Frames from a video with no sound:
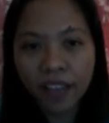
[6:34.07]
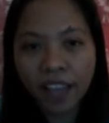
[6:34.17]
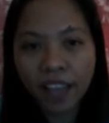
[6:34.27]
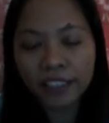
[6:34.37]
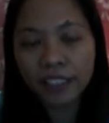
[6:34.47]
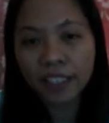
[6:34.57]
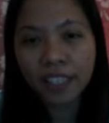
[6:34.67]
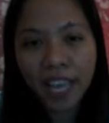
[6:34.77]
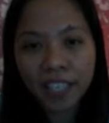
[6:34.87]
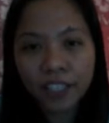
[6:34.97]
as the
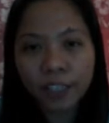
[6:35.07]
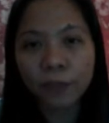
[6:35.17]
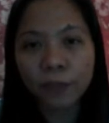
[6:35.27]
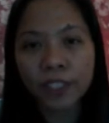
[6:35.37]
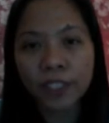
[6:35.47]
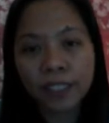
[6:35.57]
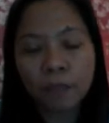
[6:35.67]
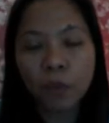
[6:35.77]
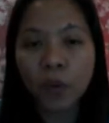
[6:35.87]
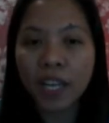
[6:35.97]
lines for
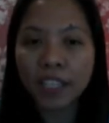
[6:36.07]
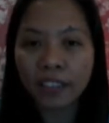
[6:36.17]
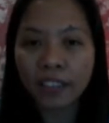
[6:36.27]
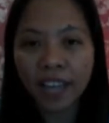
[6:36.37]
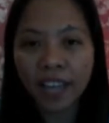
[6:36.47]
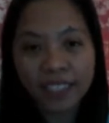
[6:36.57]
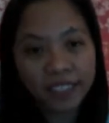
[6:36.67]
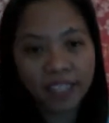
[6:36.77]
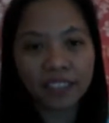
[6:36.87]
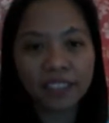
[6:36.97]
sleep quality
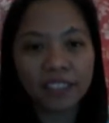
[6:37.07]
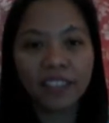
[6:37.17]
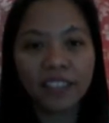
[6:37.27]
rises,